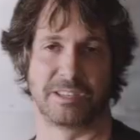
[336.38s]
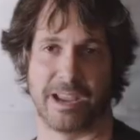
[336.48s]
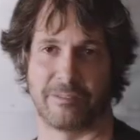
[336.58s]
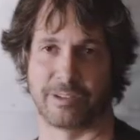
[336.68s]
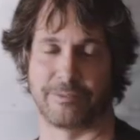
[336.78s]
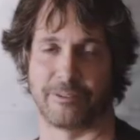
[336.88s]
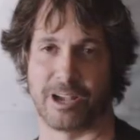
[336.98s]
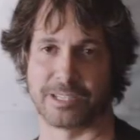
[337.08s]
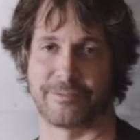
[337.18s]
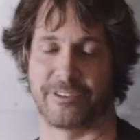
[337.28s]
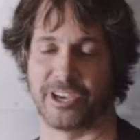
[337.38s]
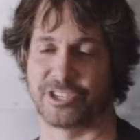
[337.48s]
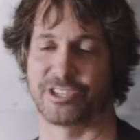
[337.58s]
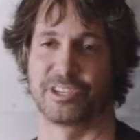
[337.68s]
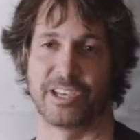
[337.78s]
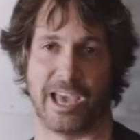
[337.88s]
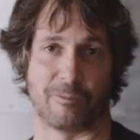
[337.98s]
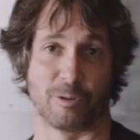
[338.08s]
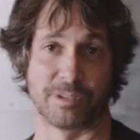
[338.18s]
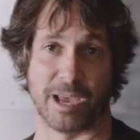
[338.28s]
Never defrost fish at
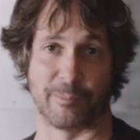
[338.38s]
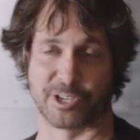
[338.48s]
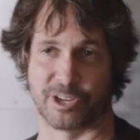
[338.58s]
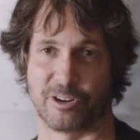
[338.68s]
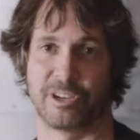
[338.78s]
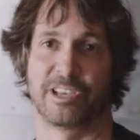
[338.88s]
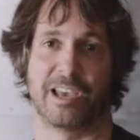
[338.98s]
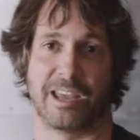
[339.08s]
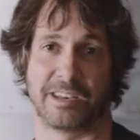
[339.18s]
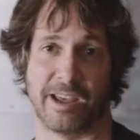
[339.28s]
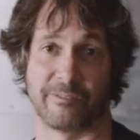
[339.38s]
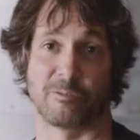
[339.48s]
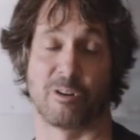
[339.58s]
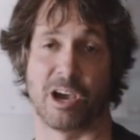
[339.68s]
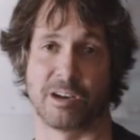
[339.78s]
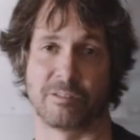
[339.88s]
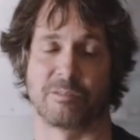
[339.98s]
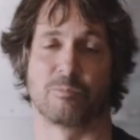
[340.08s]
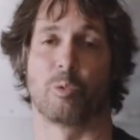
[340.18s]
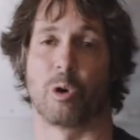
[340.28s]
room temperature and never run
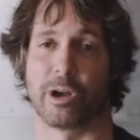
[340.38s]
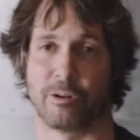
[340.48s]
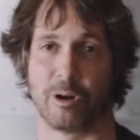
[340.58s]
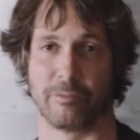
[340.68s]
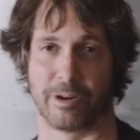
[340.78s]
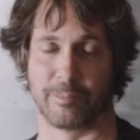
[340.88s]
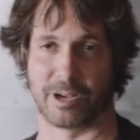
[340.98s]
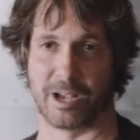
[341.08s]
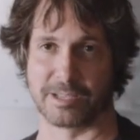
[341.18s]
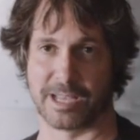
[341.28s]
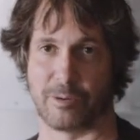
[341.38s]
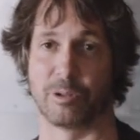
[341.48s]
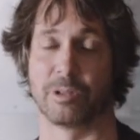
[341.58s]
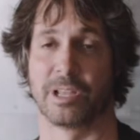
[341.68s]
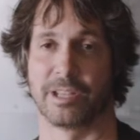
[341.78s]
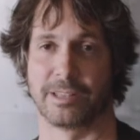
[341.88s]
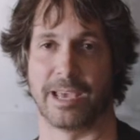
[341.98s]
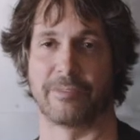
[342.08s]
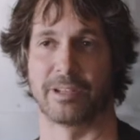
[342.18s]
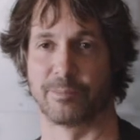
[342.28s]
water over it because that will
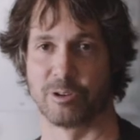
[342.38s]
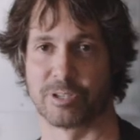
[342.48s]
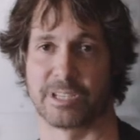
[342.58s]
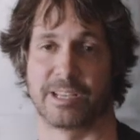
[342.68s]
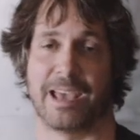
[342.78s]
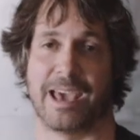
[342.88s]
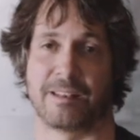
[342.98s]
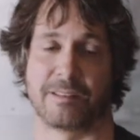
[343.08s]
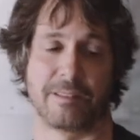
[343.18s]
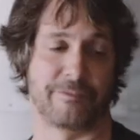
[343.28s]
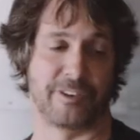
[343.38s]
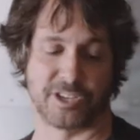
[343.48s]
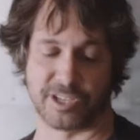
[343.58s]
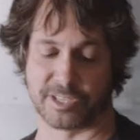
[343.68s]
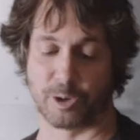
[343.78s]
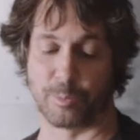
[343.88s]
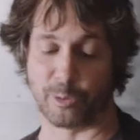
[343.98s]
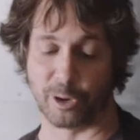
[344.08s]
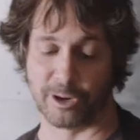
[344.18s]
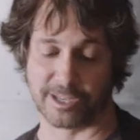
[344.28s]
definitely bruise it. And the fish is so
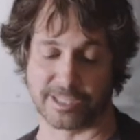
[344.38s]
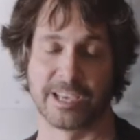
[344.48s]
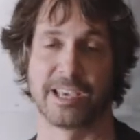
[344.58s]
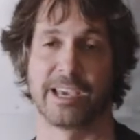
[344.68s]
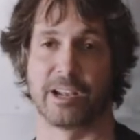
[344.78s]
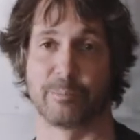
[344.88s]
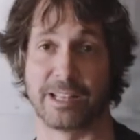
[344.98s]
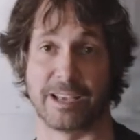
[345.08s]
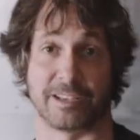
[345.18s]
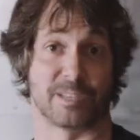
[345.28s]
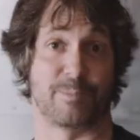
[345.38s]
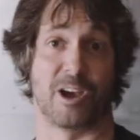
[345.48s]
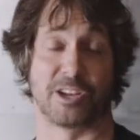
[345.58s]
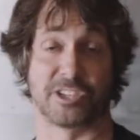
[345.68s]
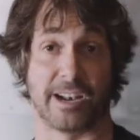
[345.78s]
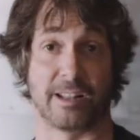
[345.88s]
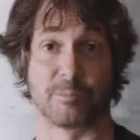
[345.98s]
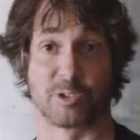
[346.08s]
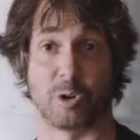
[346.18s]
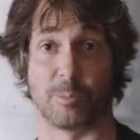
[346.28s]
porous, it'll be like a sponge and it'll
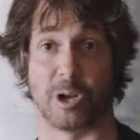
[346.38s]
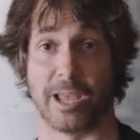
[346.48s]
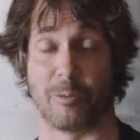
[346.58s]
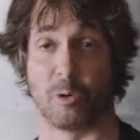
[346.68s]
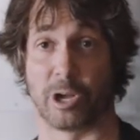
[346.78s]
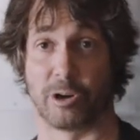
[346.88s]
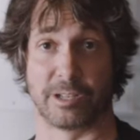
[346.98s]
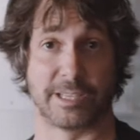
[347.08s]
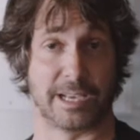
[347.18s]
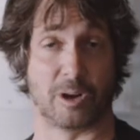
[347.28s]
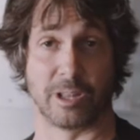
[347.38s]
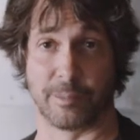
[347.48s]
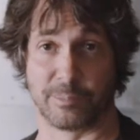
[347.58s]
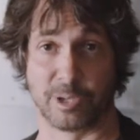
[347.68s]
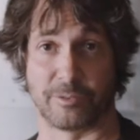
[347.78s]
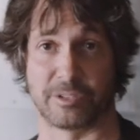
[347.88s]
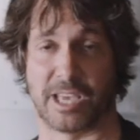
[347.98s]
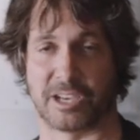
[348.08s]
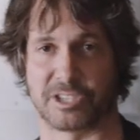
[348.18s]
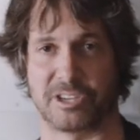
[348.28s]
absorb all that water and take all that beautiful
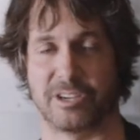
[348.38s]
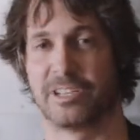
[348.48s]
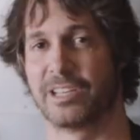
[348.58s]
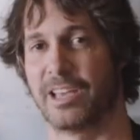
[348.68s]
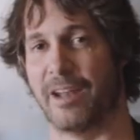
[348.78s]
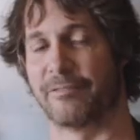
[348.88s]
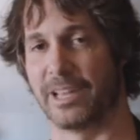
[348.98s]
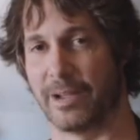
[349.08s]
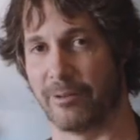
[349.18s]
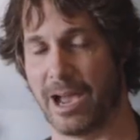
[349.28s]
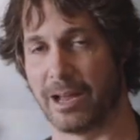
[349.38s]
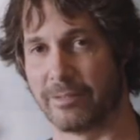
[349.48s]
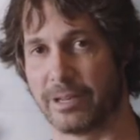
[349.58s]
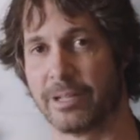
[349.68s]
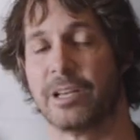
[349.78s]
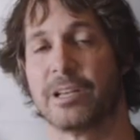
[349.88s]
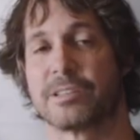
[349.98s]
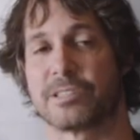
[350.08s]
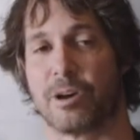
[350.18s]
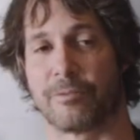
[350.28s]
texture and flavor out of it.
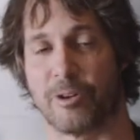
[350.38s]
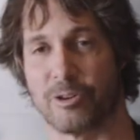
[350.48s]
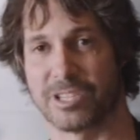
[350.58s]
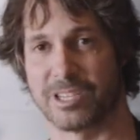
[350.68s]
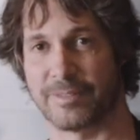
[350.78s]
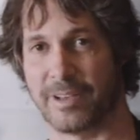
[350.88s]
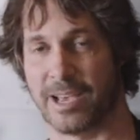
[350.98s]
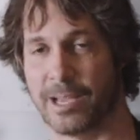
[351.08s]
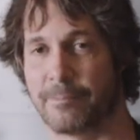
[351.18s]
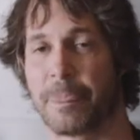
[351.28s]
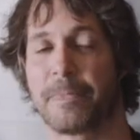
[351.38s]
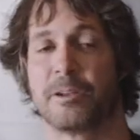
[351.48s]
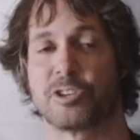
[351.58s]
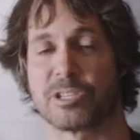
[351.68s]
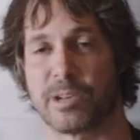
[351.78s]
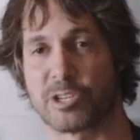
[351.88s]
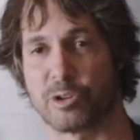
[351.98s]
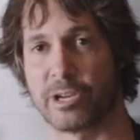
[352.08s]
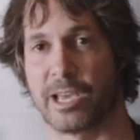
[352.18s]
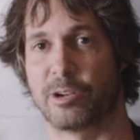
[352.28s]
So frozen is fine. Just make
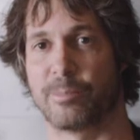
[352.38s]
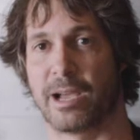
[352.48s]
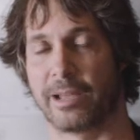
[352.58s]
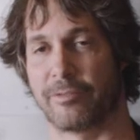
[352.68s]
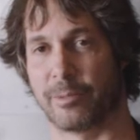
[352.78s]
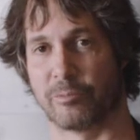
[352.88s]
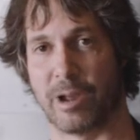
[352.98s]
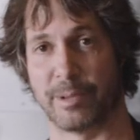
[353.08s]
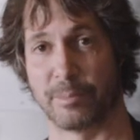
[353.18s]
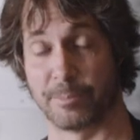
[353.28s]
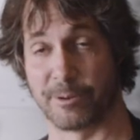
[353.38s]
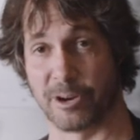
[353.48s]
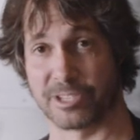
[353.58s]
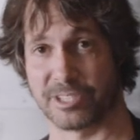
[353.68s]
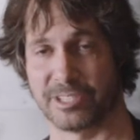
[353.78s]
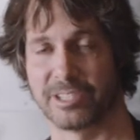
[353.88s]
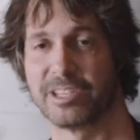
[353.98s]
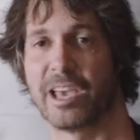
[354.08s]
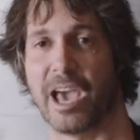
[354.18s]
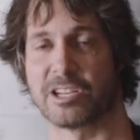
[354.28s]
sure, again, you're buying it from a reputable person
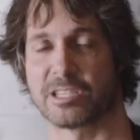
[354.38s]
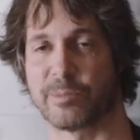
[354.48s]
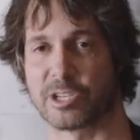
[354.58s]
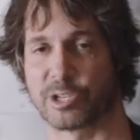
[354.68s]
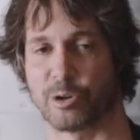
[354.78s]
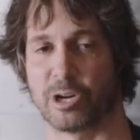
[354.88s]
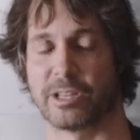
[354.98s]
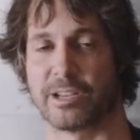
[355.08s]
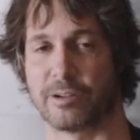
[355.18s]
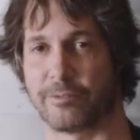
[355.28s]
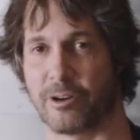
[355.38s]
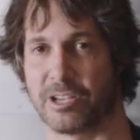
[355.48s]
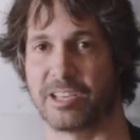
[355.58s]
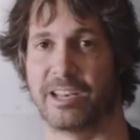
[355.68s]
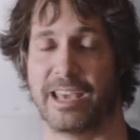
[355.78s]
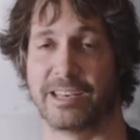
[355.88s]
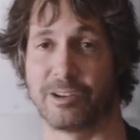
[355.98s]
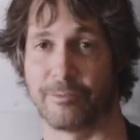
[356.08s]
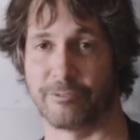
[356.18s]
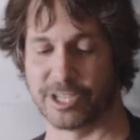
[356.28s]
and just make sure that you're defrosting it in your
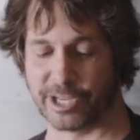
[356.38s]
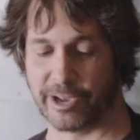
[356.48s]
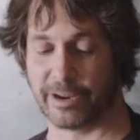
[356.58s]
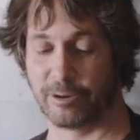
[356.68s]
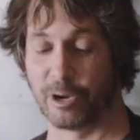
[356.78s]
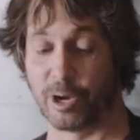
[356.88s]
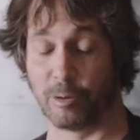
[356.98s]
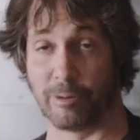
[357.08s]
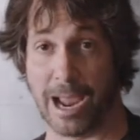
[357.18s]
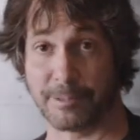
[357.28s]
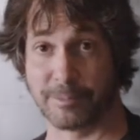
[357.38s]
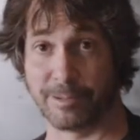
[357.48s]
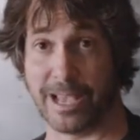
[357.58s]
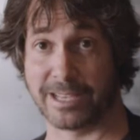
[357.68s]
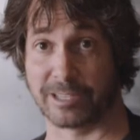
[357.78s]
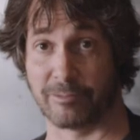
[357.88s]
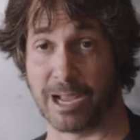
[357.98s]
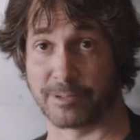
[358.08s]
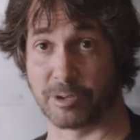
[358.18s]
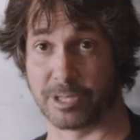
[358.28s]
refrigerator, wrapped in plastic
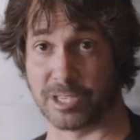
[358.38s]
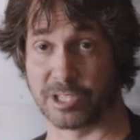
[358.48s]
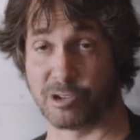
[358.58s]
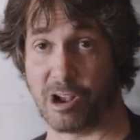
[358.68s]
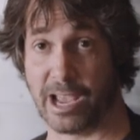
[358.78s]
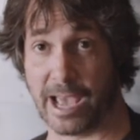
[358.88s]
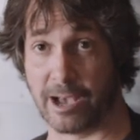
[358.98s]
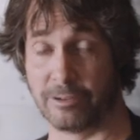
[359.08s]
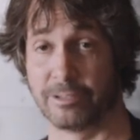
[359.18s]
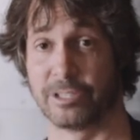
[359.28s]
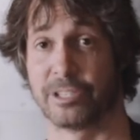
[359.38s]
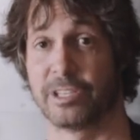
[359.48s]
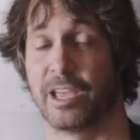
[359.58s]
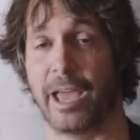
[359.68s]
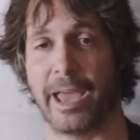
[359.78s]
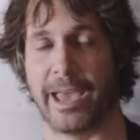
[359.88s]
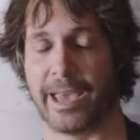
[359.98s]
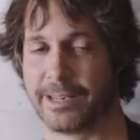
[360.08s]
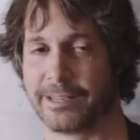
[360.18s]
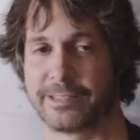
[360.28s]
wrap so it doesn't dry out,
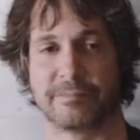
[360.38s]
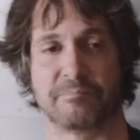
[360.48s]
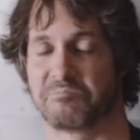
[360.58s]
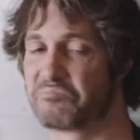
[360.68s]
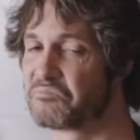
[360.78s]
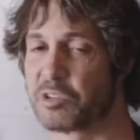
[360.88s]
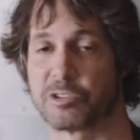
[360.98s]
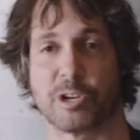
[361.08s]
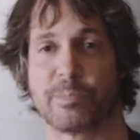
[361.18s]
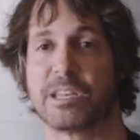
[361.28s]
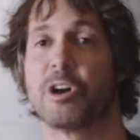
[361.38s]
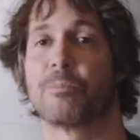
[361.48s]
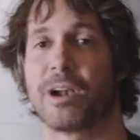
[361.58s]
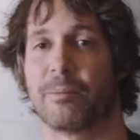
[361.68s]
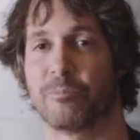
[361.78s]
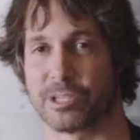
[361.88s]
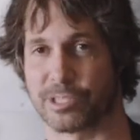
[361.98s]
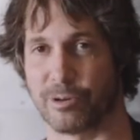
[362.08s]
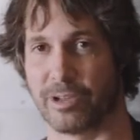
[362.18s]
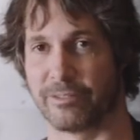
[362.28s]
and should be no problem
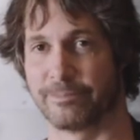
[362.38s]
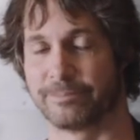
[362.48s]
whatsoever.